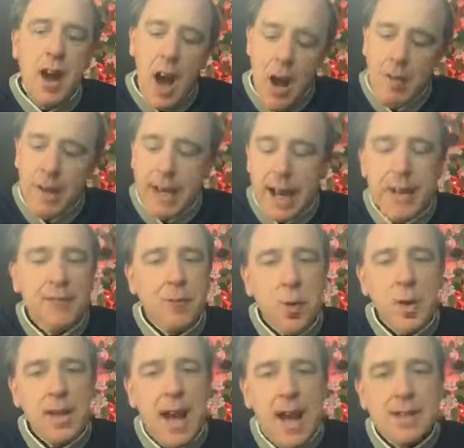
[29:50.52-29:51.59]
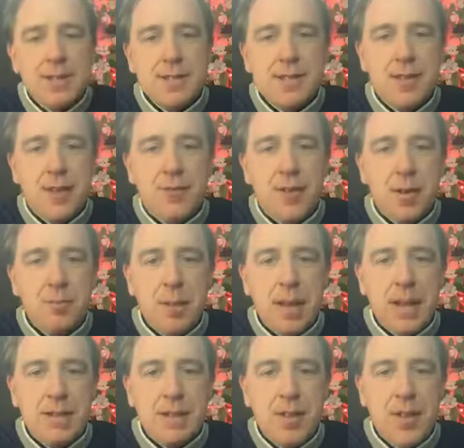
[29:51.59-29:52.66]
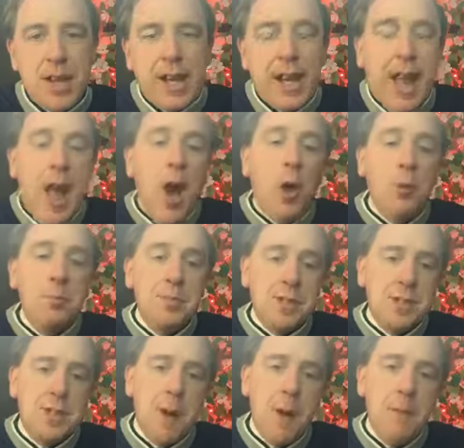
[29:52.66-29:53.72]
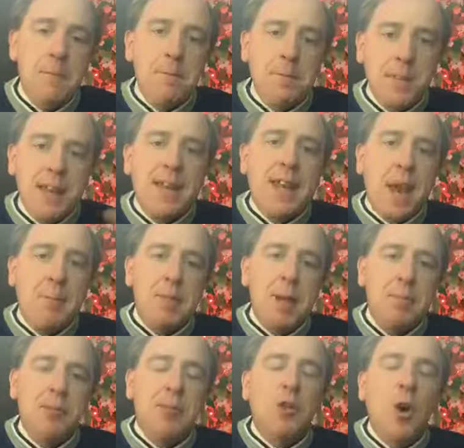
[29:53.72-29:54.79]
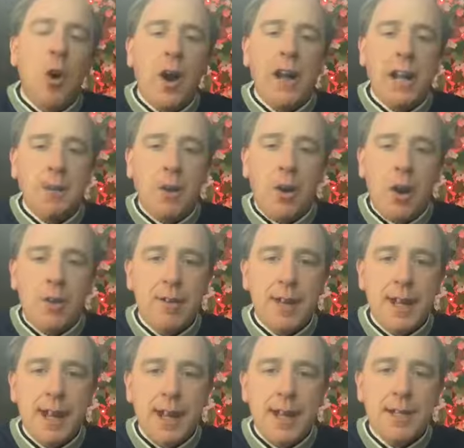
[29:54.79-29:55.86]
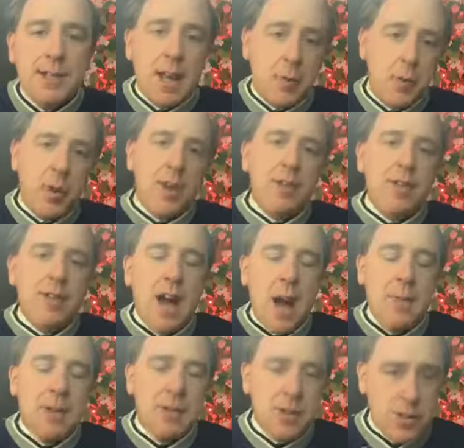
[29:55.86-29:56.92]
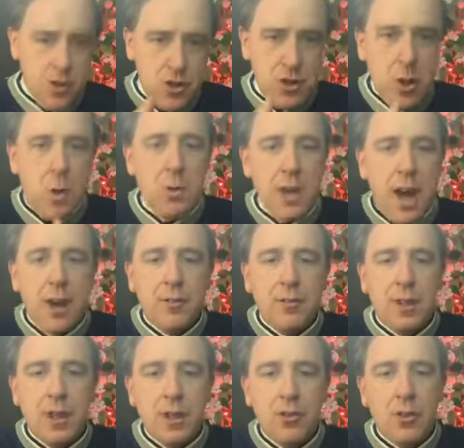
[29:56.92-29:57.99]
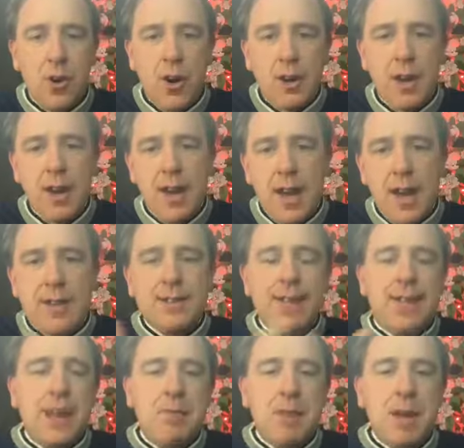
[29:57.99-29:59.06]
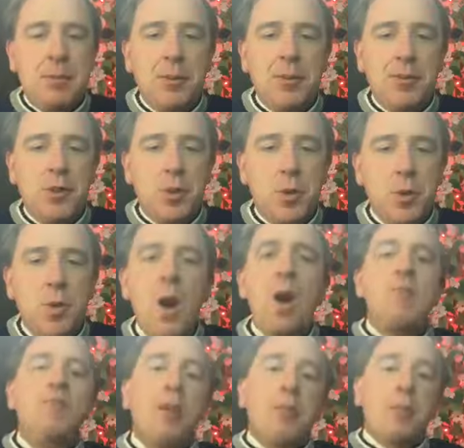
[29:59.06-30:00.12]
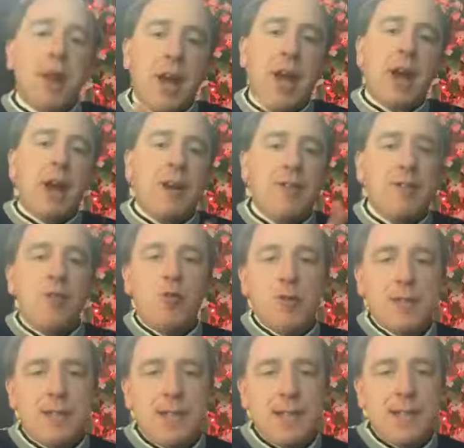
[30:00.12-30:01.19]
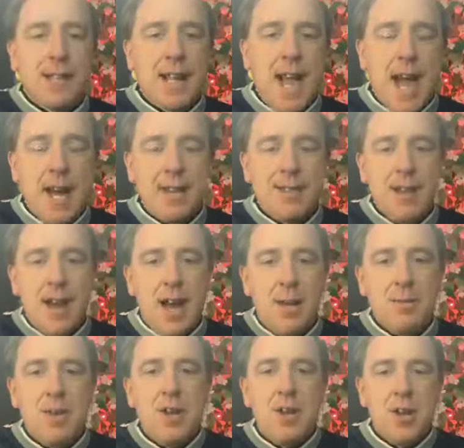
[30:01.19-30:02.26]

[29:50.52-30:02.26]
Hurricane forecast is different because I think it helps get people talking about hurricanes. And one of the topics of this show, Tide Flooding Talk, is to get people to prepare for a season ahead of time.